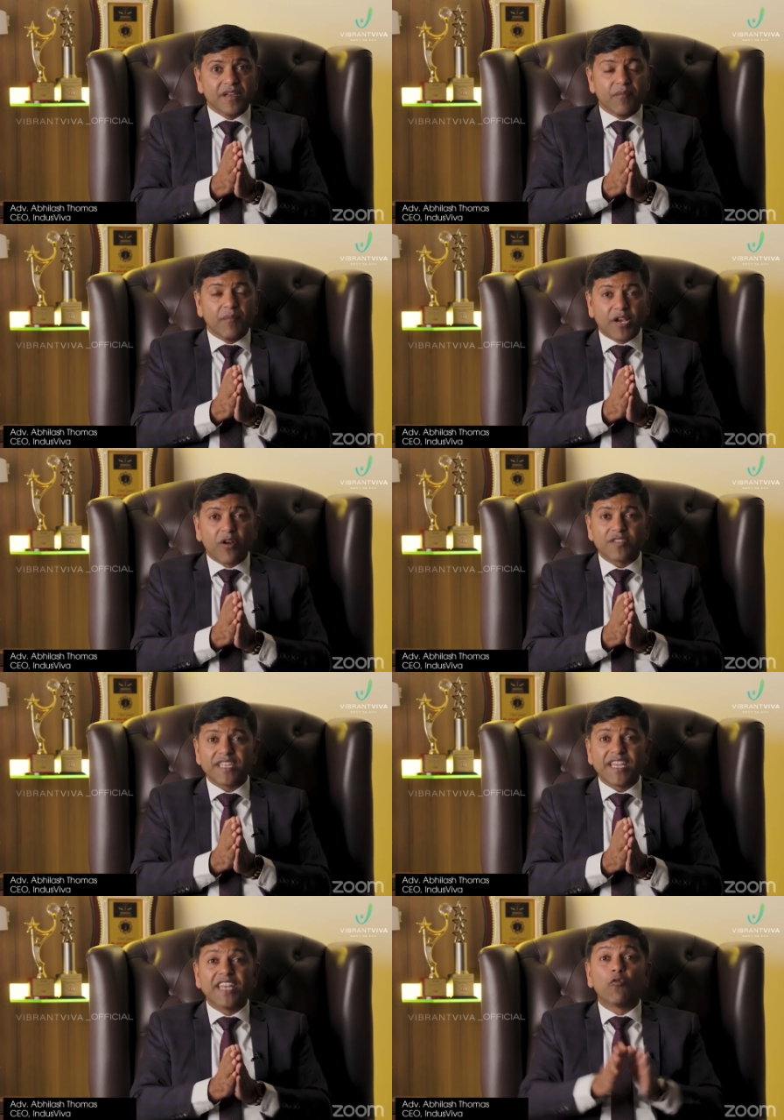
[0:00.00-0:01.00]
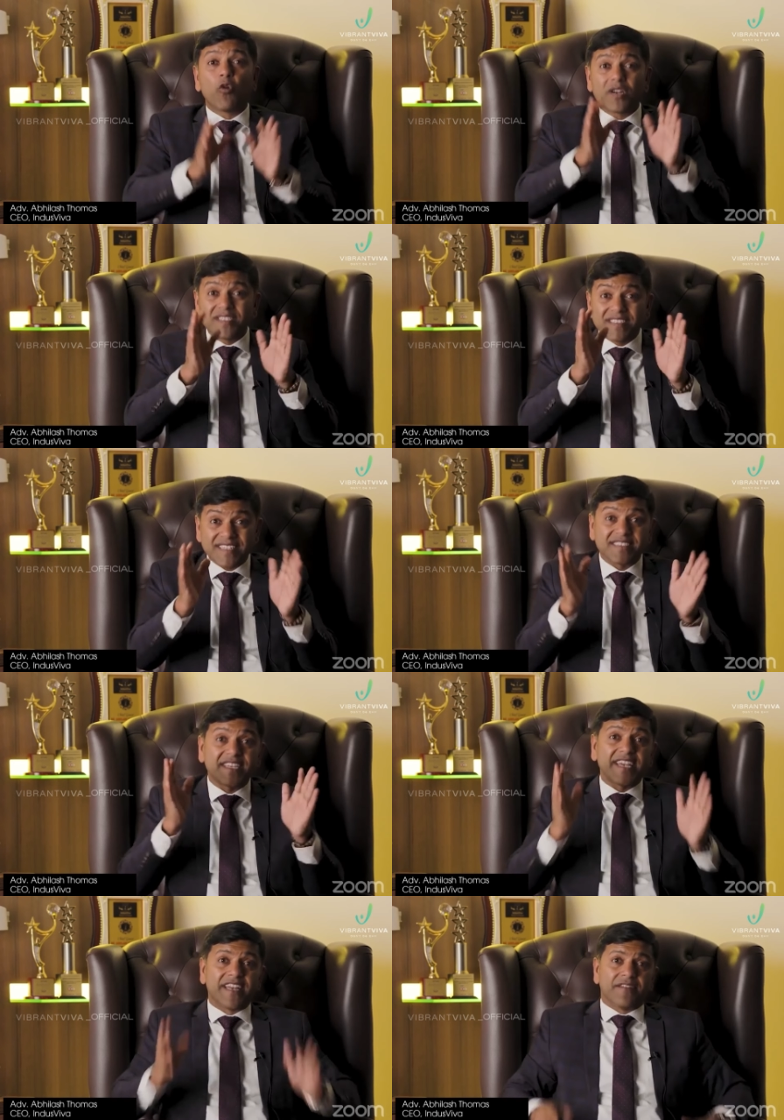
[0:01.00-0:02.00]
because it won't
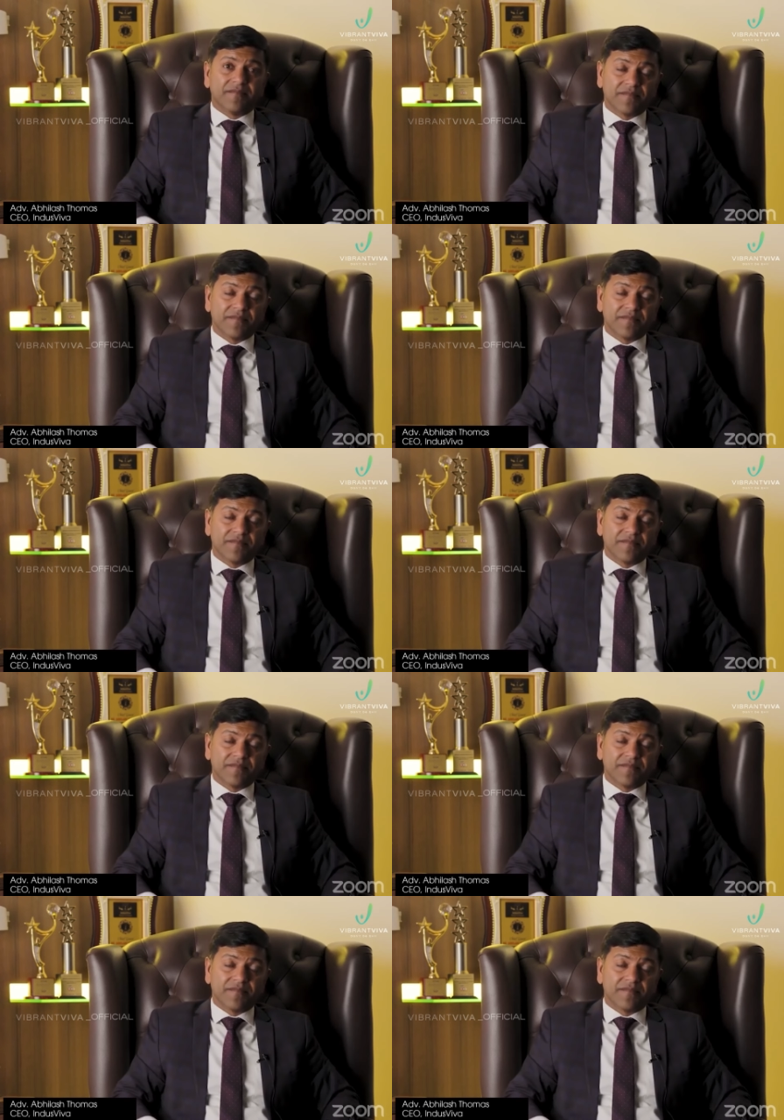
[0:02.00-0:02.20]
sustain